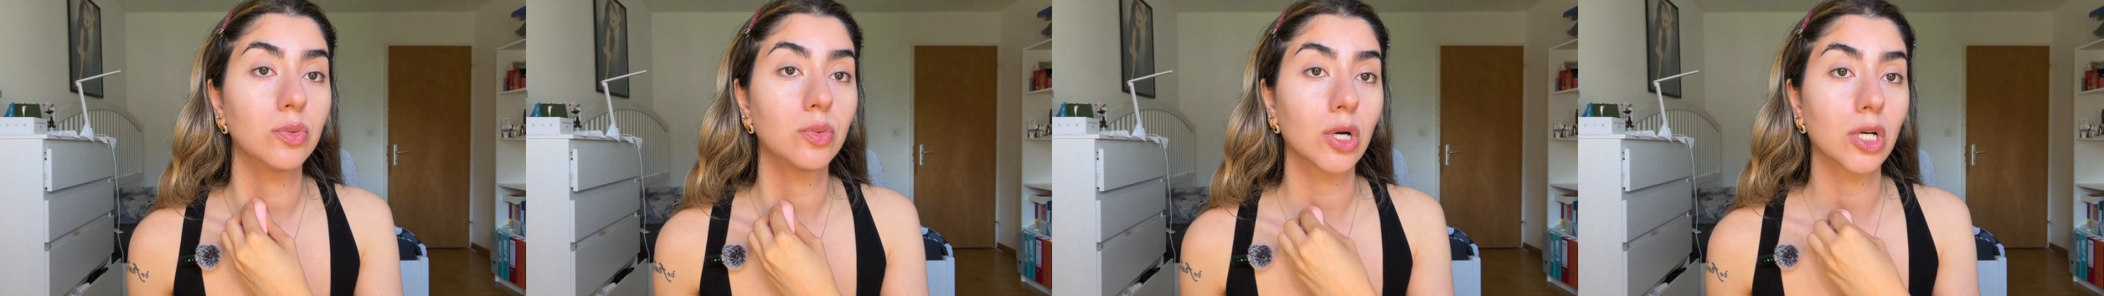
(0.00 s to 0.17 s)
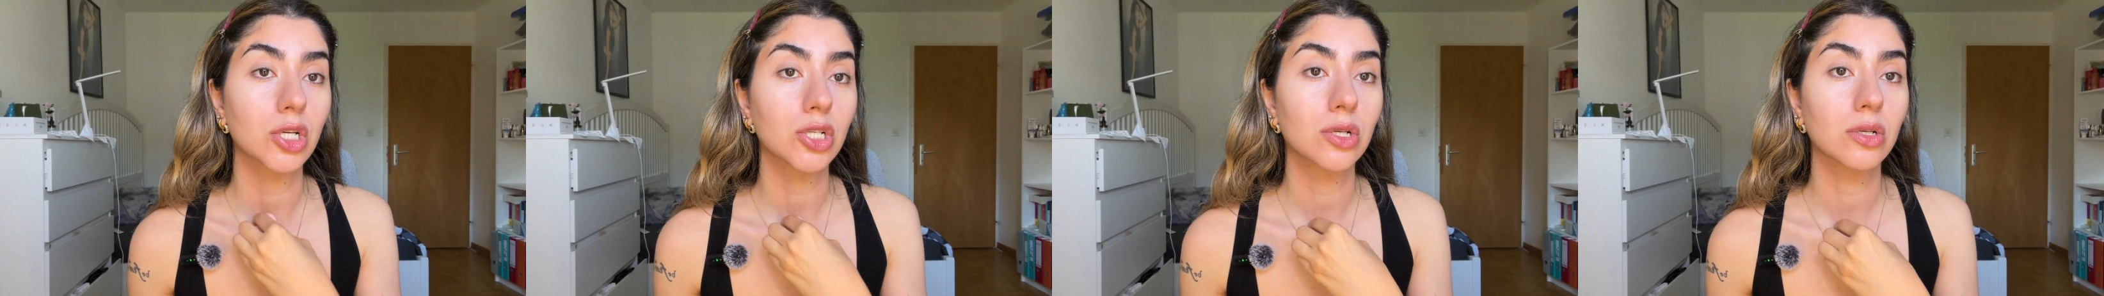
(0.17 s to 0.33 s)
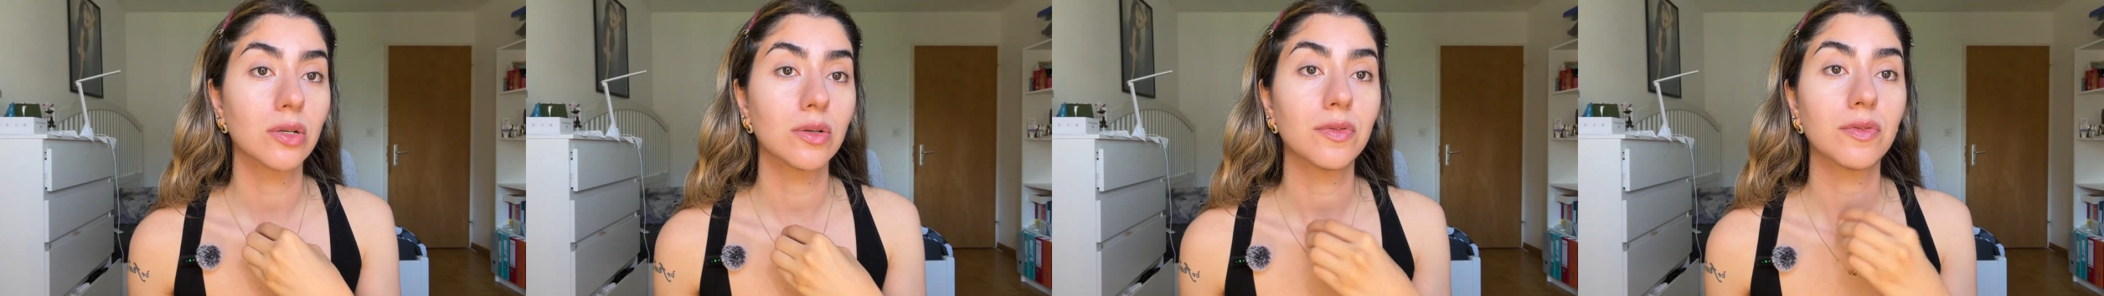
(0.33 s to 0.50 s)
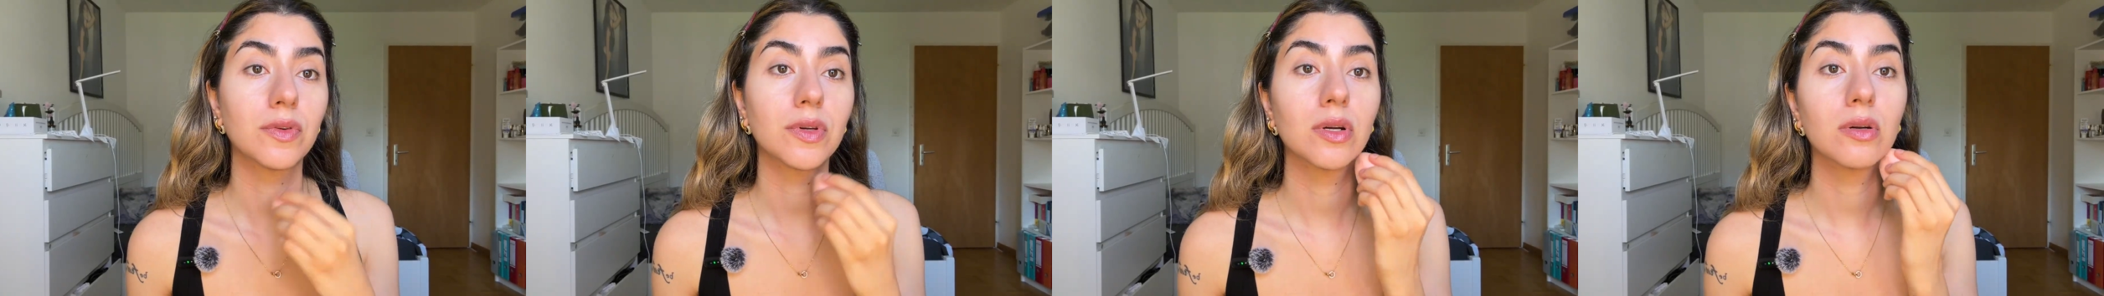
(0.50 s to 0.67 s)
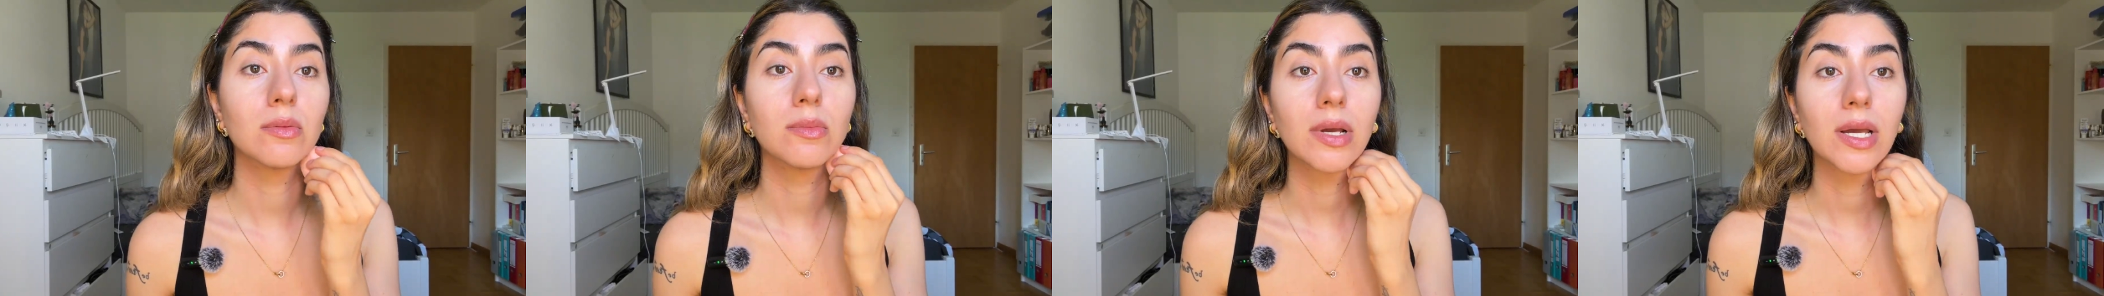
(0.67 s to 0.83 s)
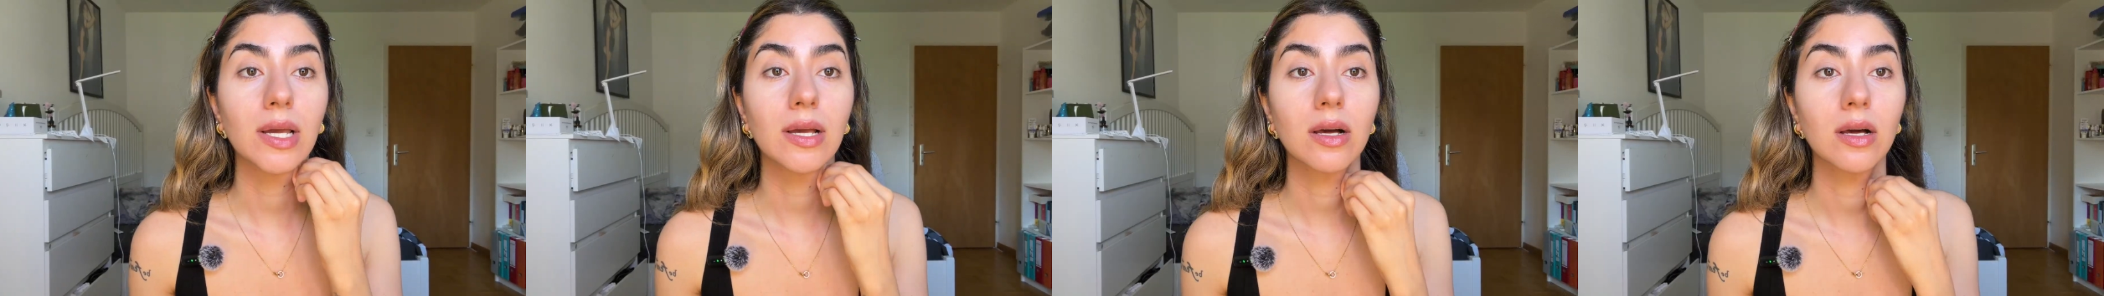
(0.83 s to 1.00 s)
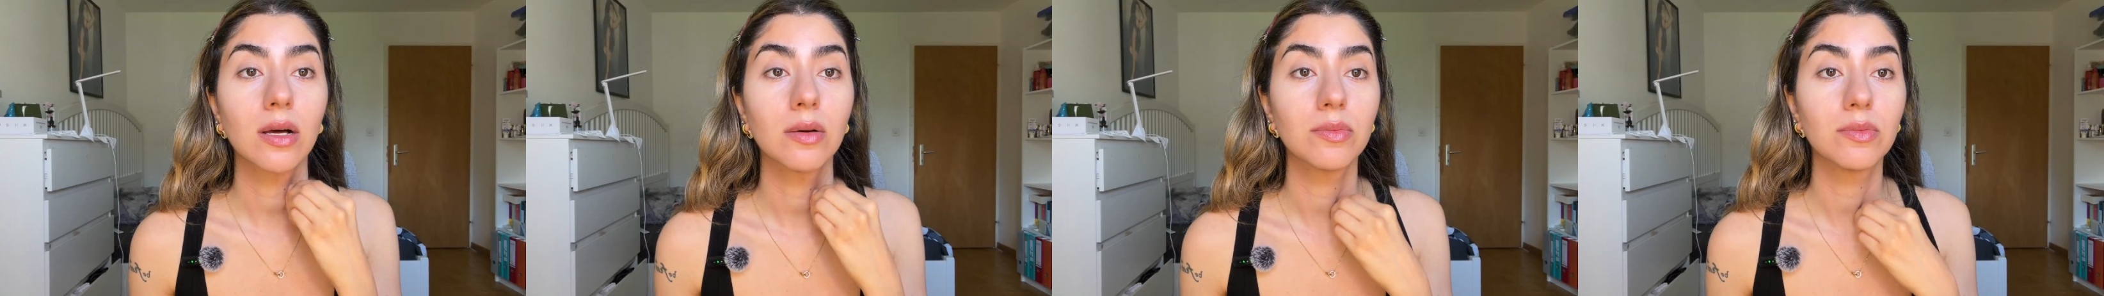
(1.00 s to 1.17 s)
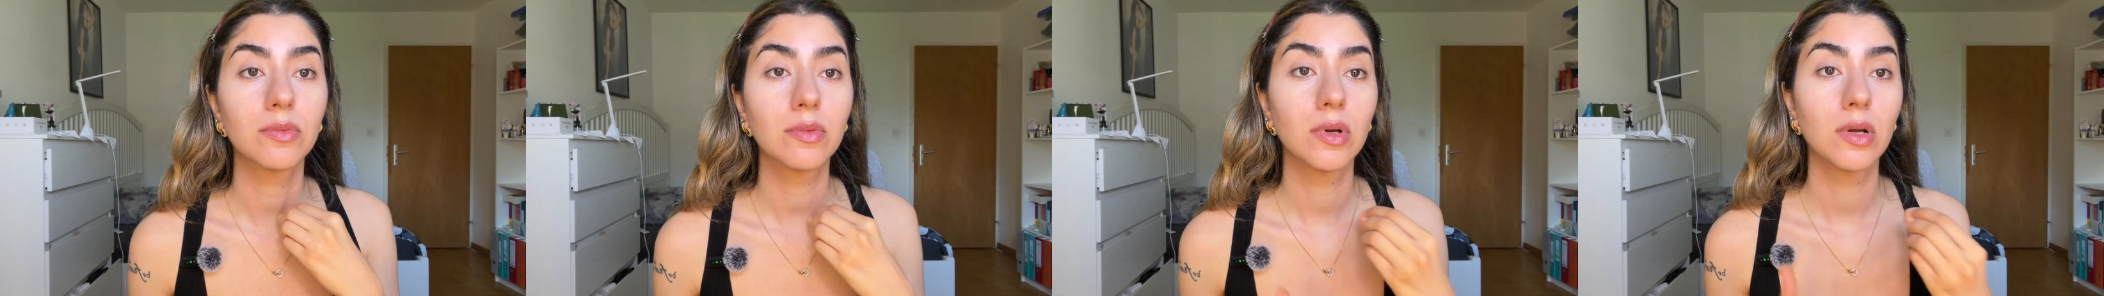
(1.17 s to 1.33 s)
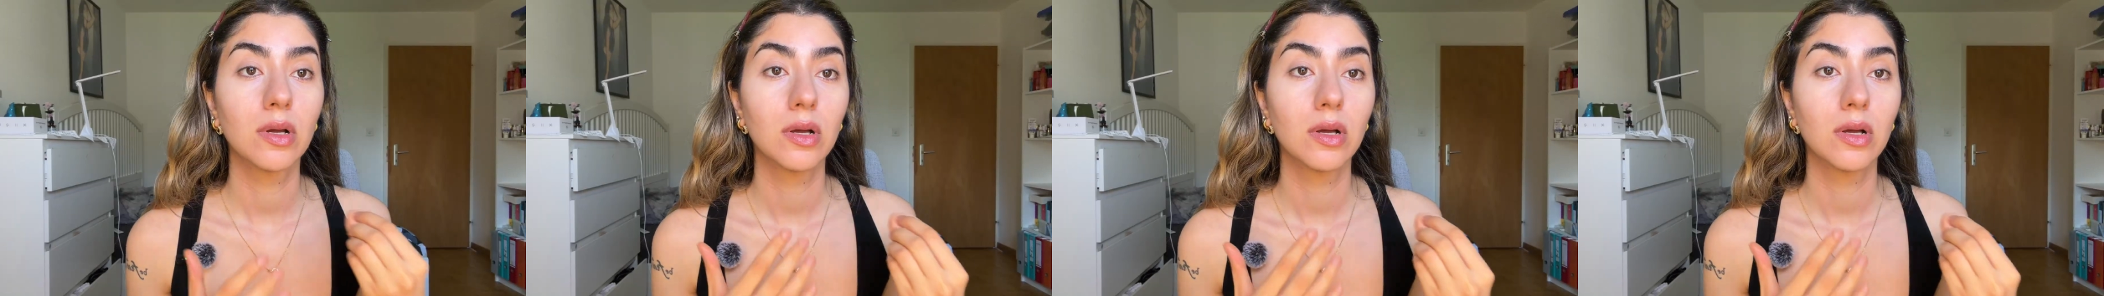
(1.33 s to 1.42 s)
wash off your makeup,